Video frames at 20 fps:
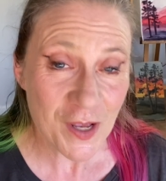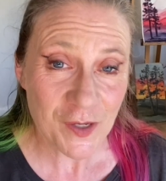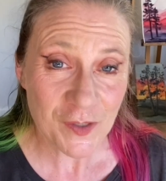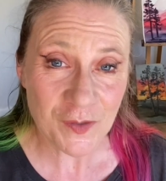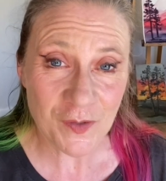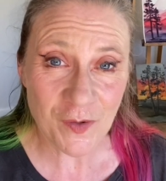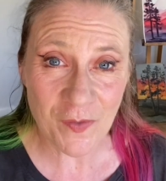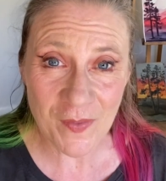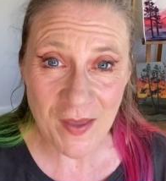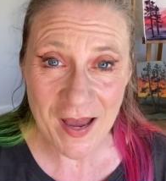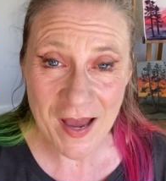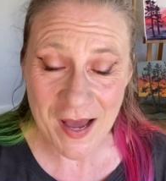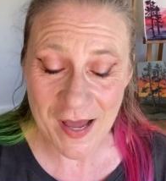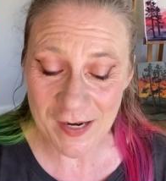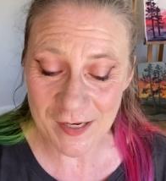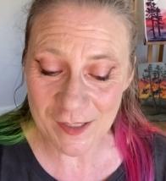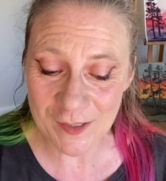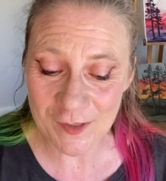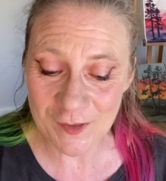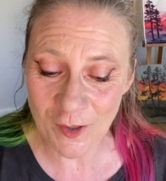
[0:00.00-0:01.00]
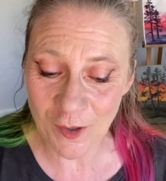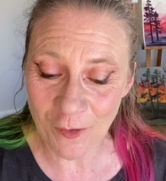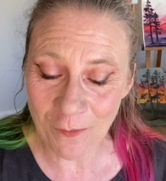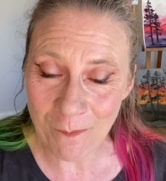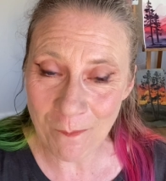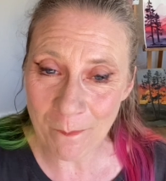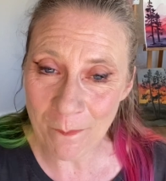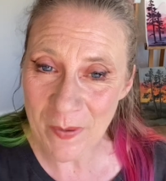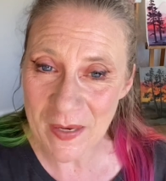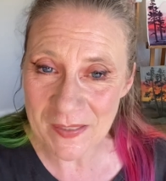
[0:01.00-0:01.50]
So that is
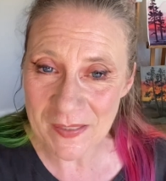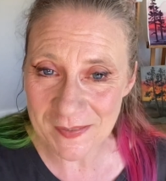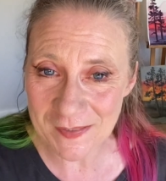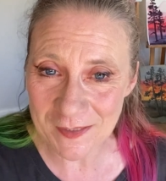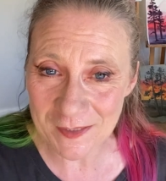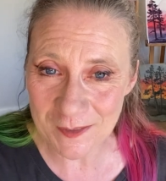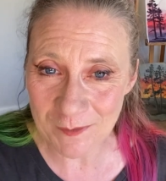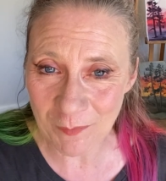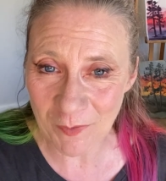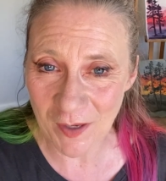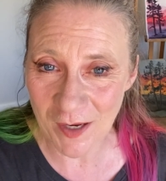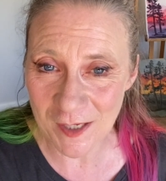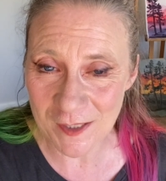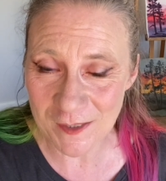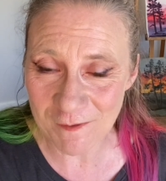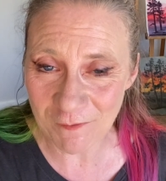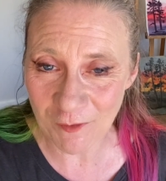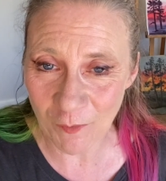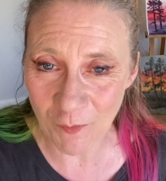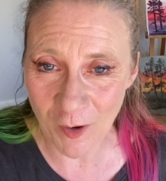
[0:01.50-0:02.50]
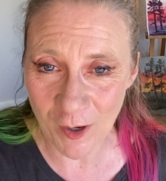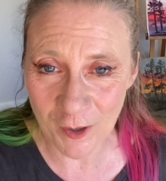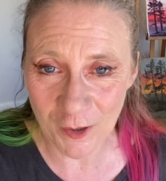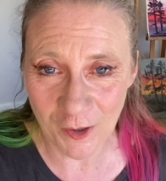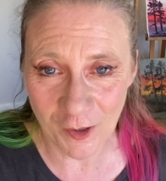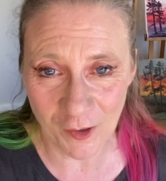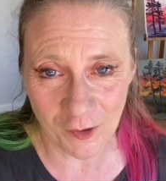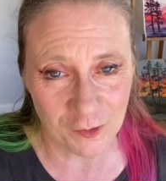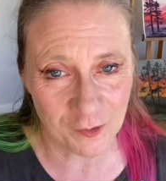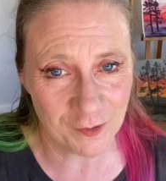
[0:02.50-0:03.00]
our basic supplies for
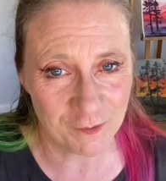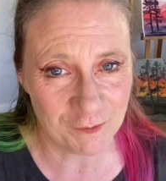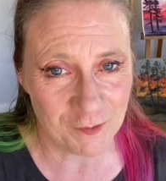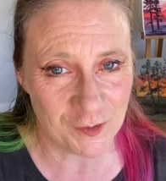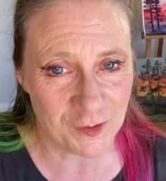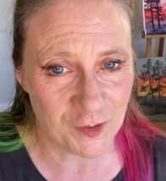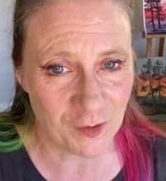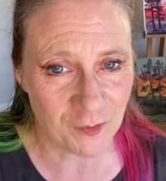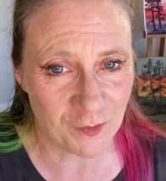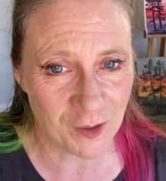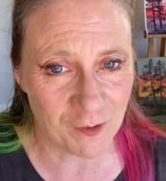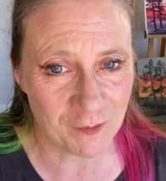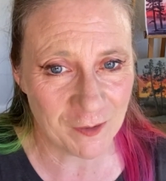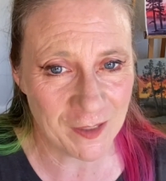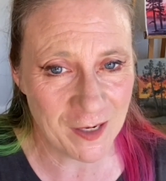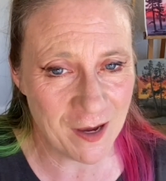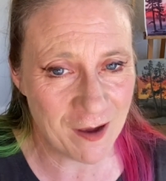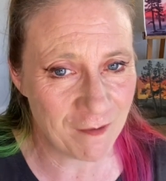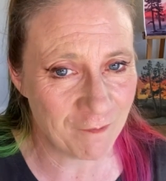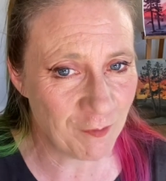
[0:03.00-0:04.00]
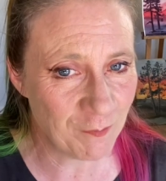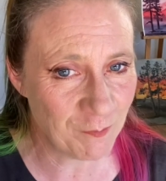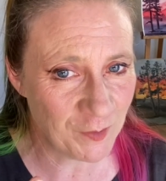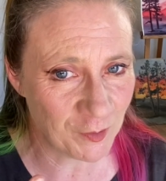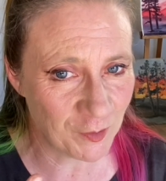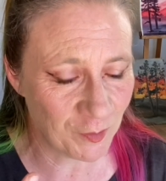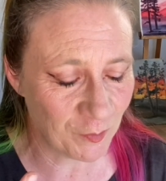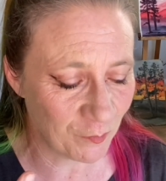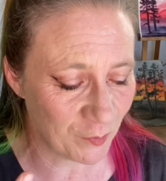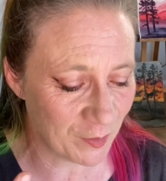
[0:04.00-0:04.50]
watercolor. If you don't already have them, you're
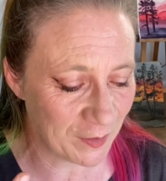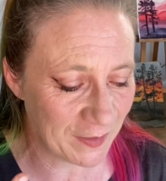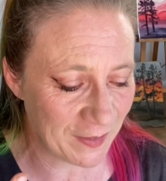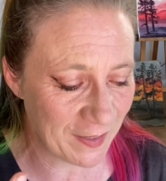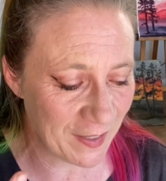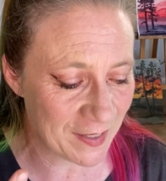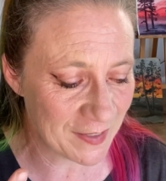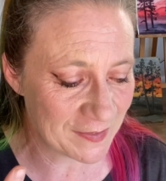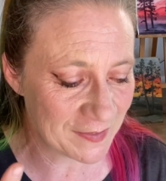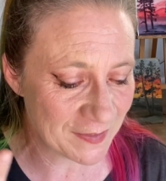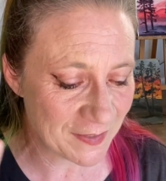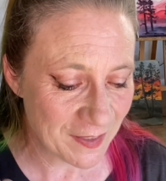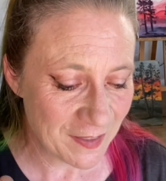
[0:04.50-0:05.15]
going to want to get